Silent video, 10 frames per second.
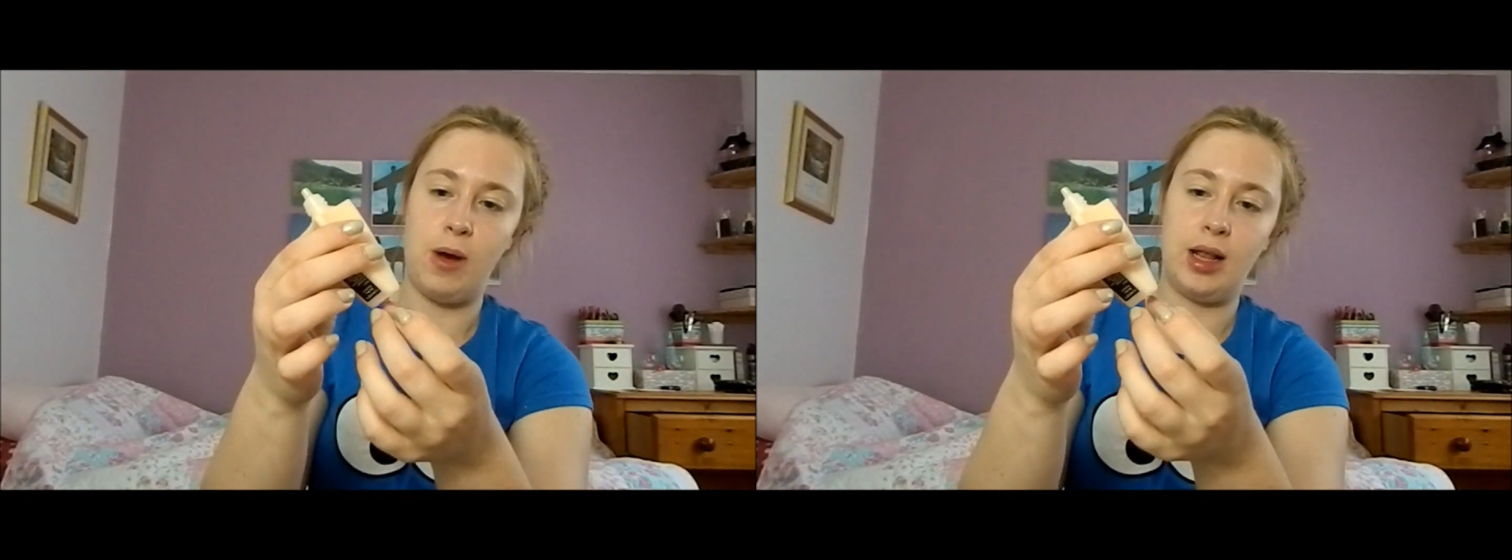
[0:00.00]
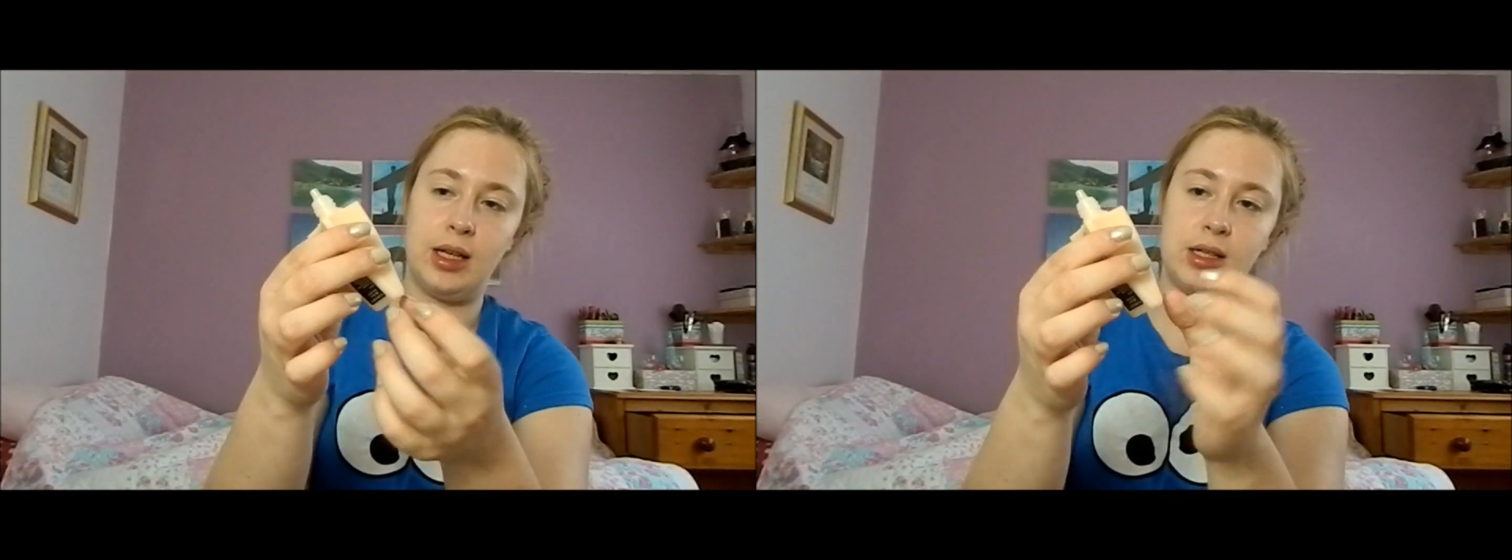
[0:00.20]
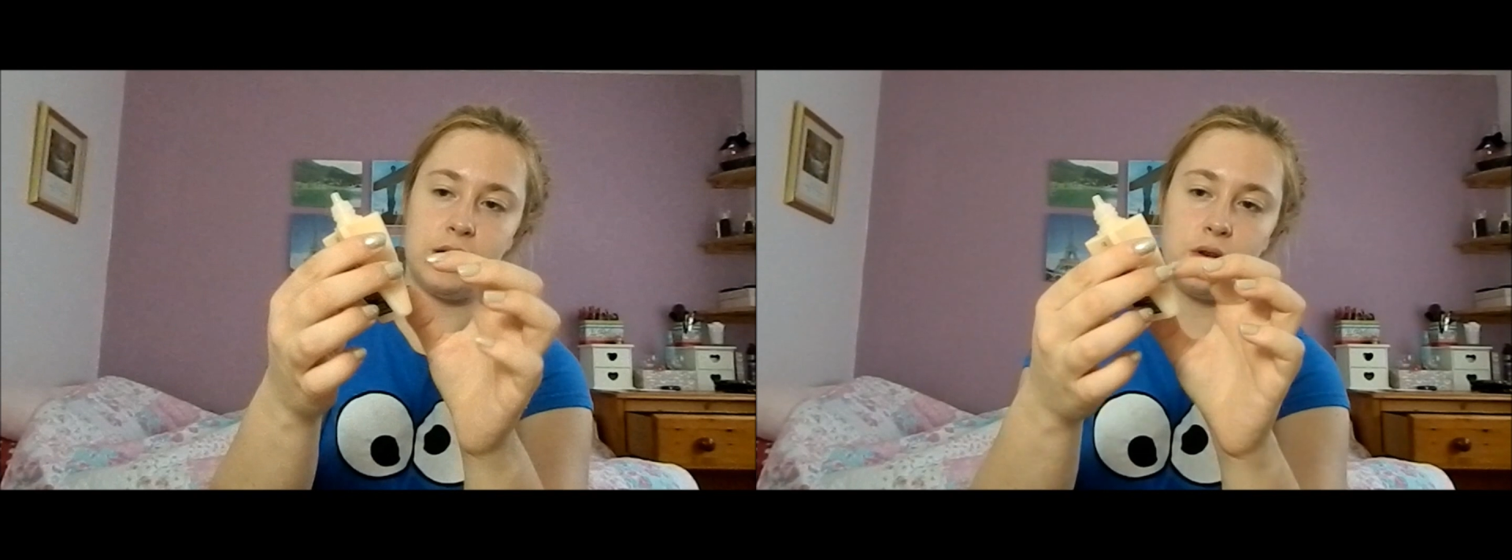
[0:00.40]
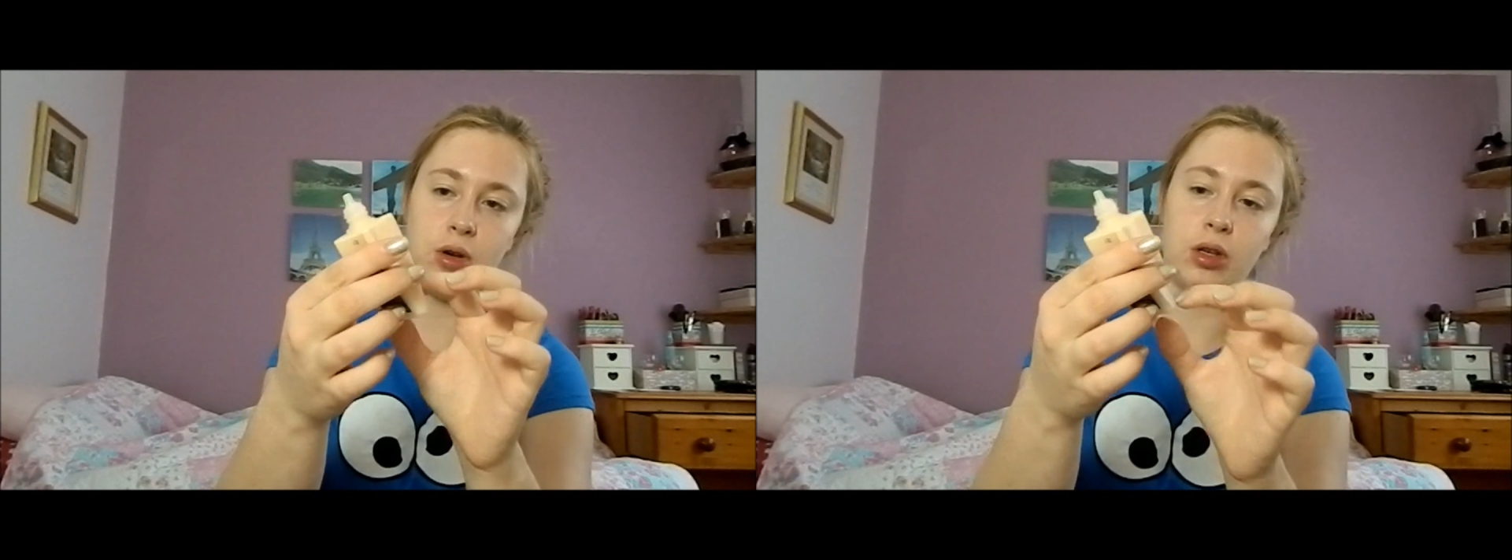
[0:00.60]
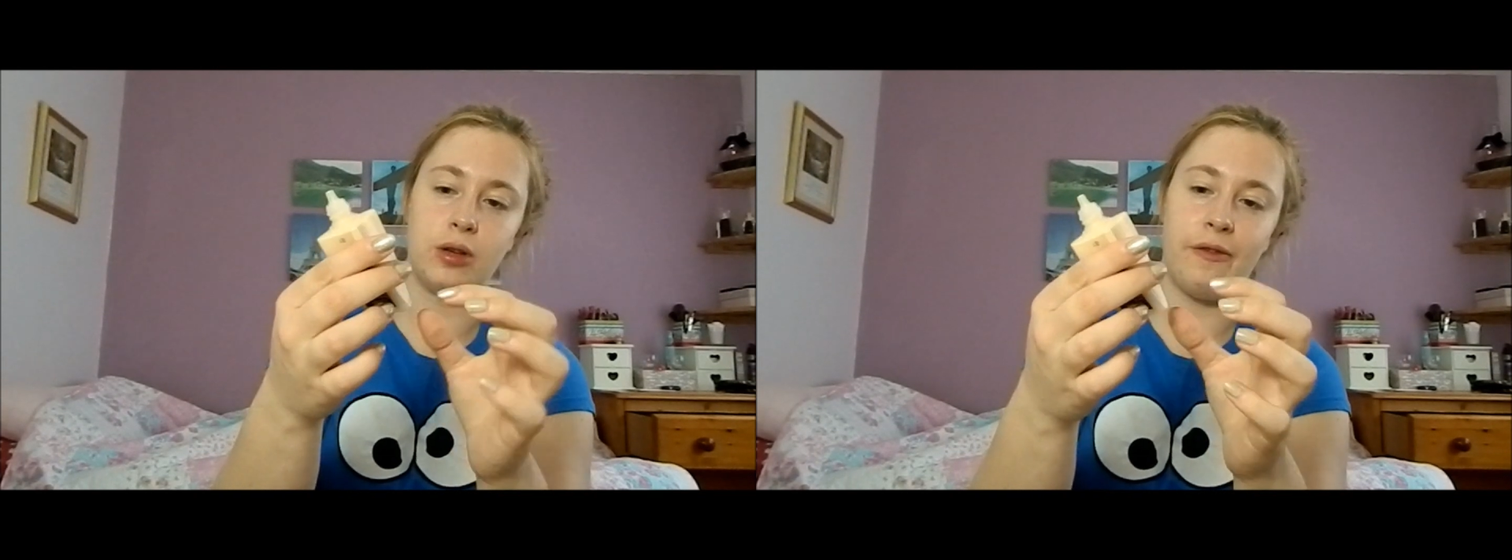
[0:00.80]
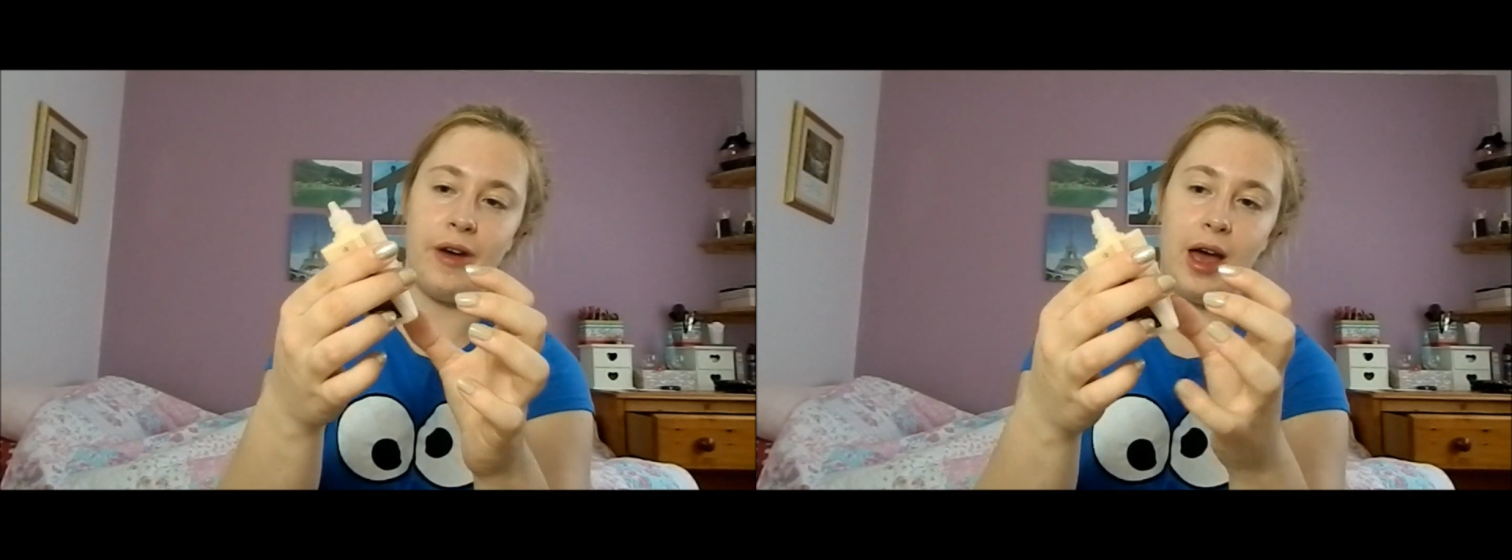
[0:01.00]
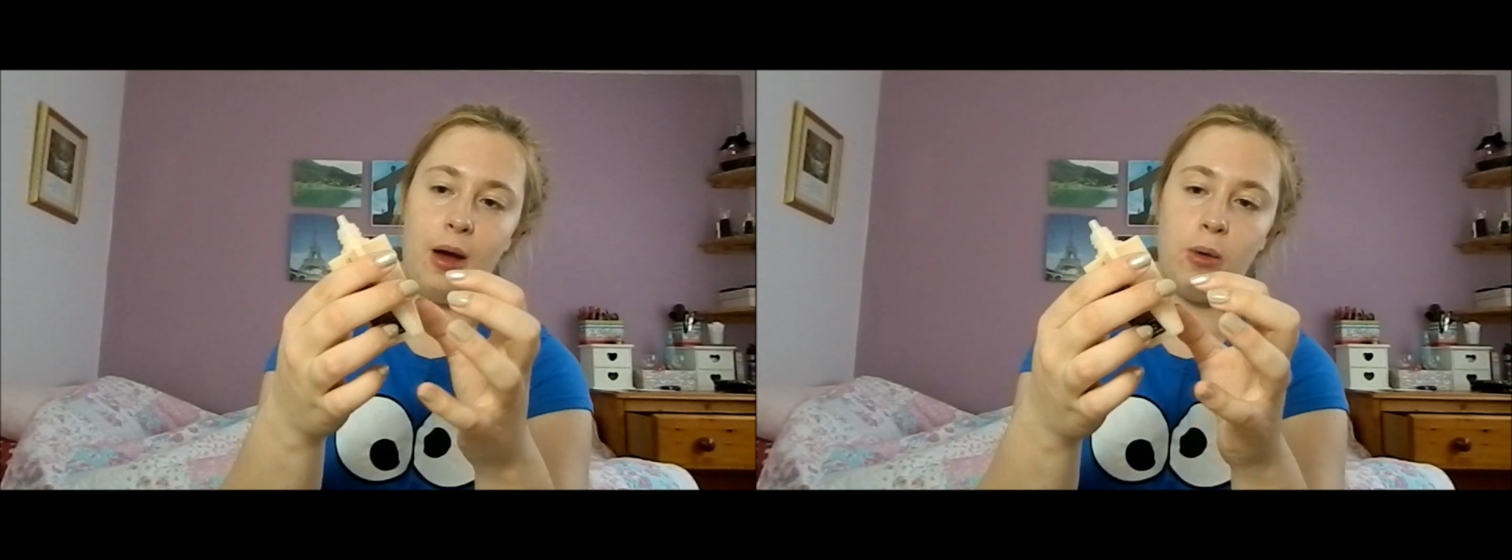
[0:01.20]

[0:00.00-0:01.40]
well this is going to fare